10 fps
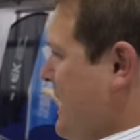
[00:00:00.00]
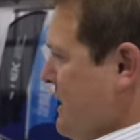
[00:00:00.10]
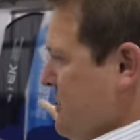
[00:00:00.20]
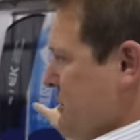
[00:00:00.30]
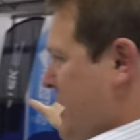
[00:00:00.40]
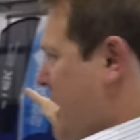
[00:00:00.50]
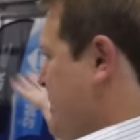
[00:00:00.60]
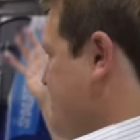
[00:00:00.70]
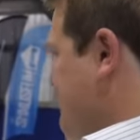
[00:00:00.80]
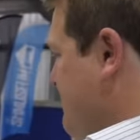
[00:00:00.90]
and all kind
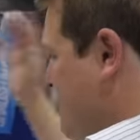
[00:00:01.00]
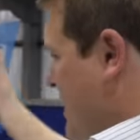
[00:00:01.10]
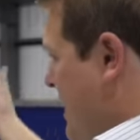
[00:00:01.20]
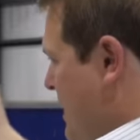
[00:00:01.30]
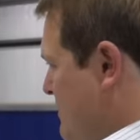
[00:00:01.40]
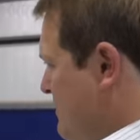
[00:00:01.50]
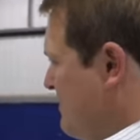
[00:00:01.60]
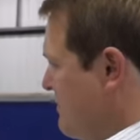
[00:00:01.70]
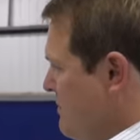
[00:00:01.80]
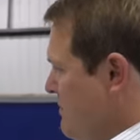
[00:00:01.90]
of,
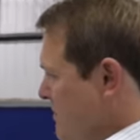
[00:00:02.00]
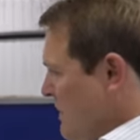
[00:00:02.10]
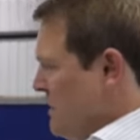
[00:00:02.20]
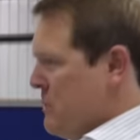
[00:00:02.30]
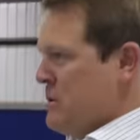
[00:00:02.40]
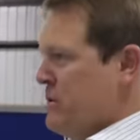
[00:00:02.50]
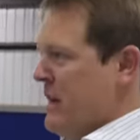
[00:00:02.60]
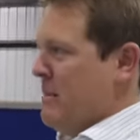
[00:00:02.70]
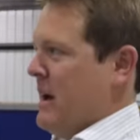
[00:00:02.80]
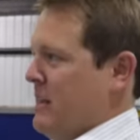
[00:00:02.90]

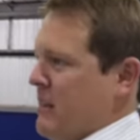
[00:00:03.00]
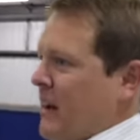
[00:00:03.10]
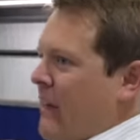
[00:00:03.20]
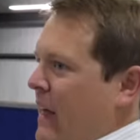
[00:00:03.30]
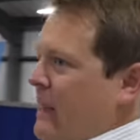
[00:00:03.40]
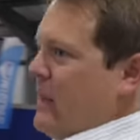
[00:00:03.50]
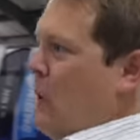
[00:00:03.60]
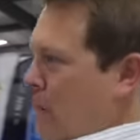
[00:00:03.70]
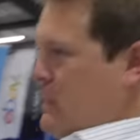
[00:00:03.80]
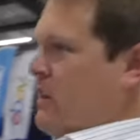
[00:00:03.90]
museum-esque. And then the
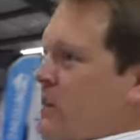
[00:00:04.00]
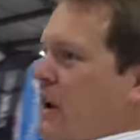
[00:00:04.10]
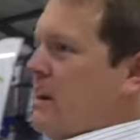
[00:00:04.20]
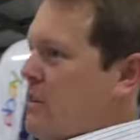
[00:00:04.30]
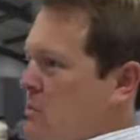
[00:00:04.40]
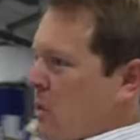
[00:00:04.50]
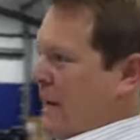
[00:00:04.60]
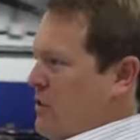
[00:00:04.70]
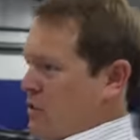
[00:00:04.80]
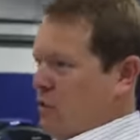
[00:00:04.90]
opposite side is more
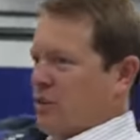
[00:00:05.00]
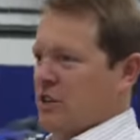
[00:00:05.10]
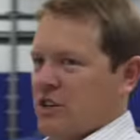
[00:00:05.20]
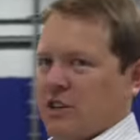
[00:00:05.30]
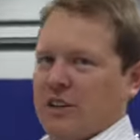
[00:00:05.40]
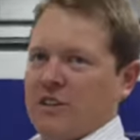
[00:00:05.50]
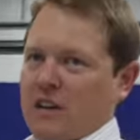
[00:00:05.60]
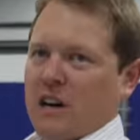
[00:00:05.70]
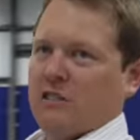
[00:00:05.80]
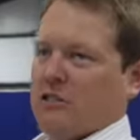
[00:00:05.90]
like storage. The
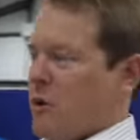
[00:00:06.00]
cars that